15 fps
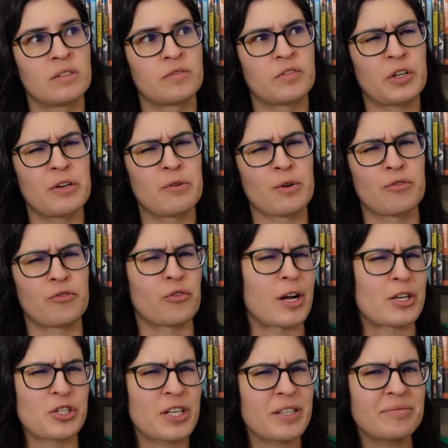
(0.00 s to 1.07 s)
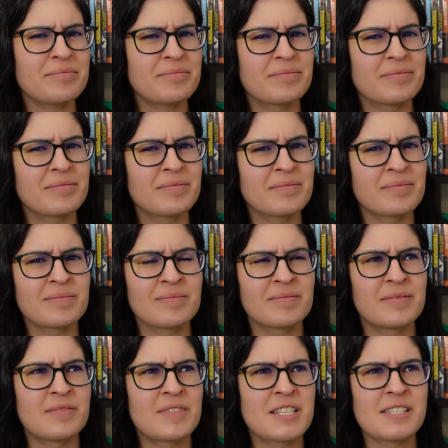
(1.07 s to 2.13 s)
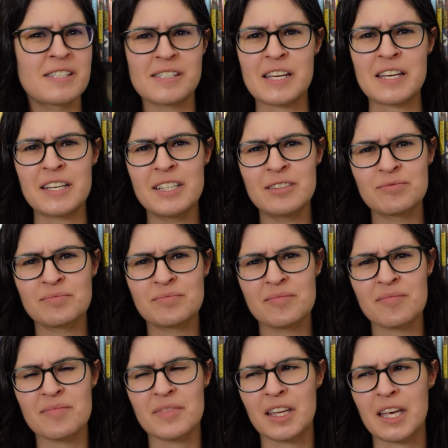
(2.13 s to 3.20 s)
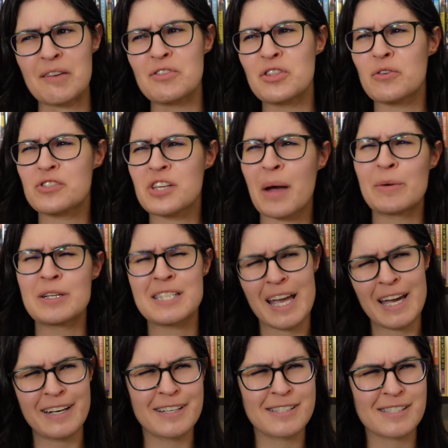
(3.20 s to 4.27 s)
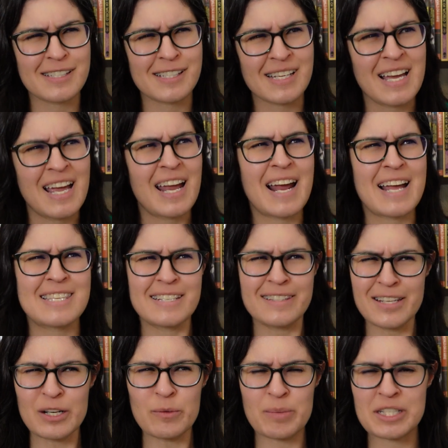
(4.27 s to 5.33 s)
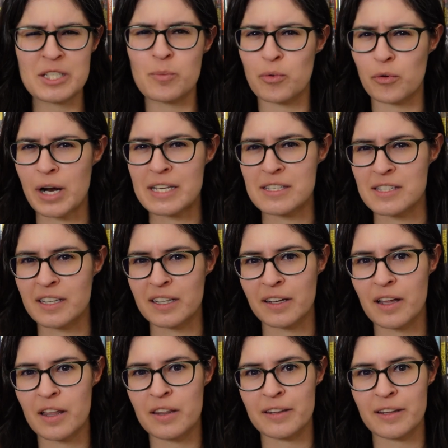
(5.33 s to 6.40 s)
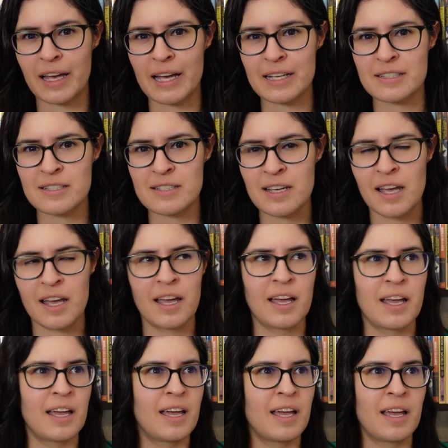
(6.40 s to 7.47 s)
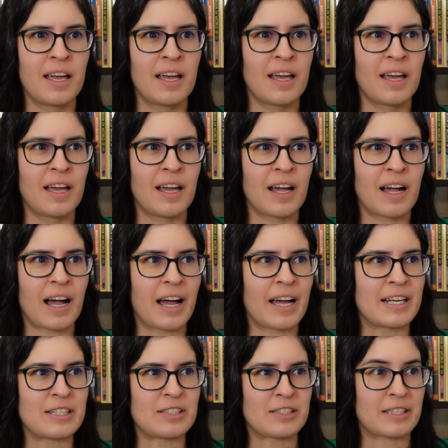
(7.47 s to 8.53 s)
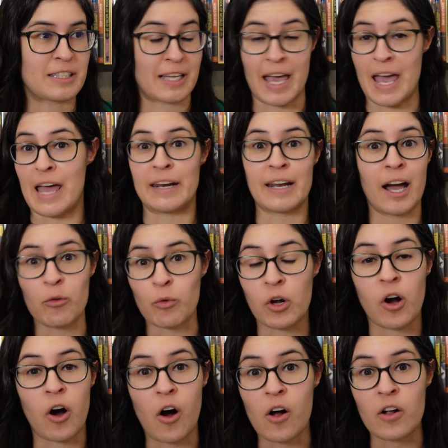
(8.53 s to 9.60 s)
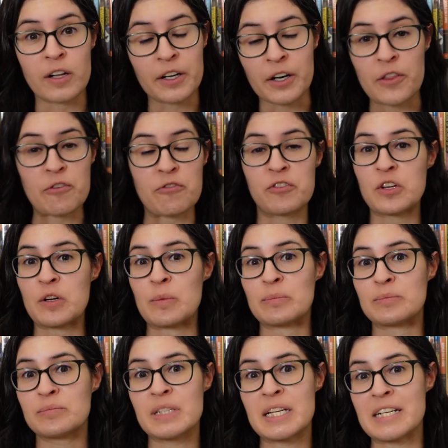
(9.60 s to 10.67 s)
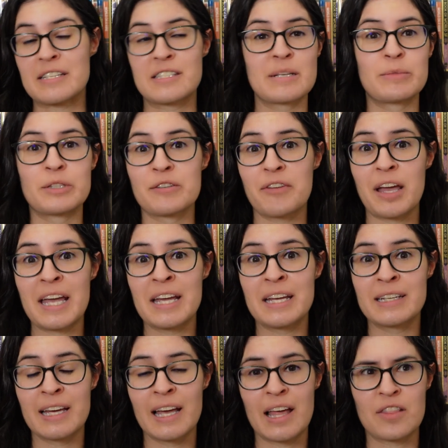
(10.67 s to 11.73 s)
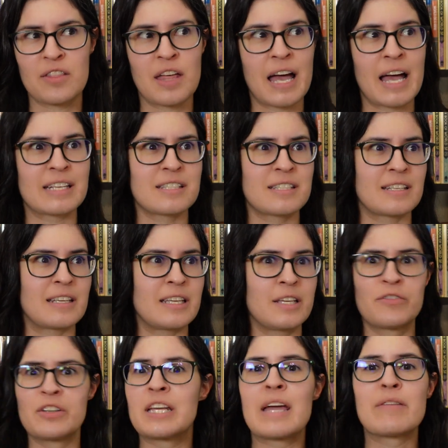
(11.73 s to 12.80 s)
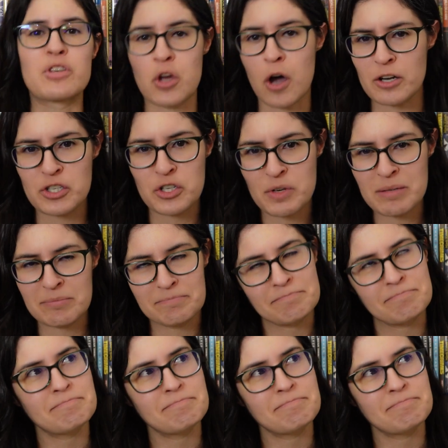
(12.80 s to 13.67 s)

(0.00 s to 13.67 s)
very refreshing to see, even though simultaneously it's a little bit depressing that I cannot recall another film in a similar vein that even gave a thought to it.